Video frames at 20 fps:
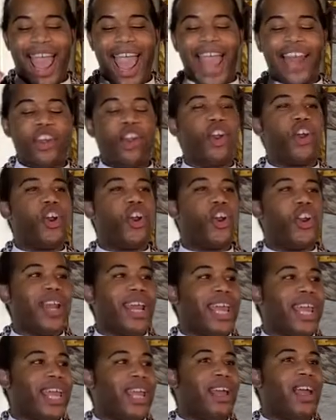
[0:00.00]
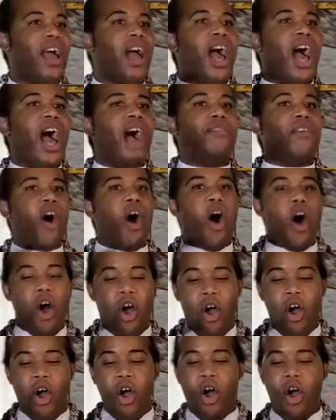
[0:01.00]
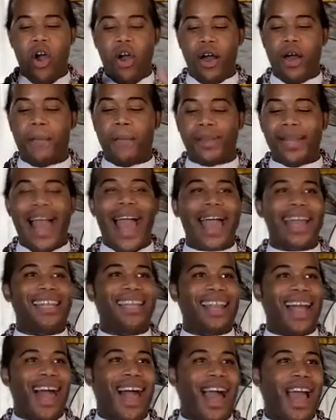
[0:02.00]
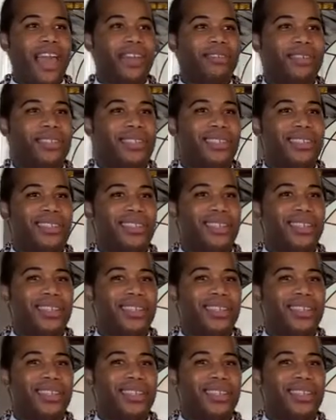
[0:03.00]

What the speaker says: and hurting of all Black lives.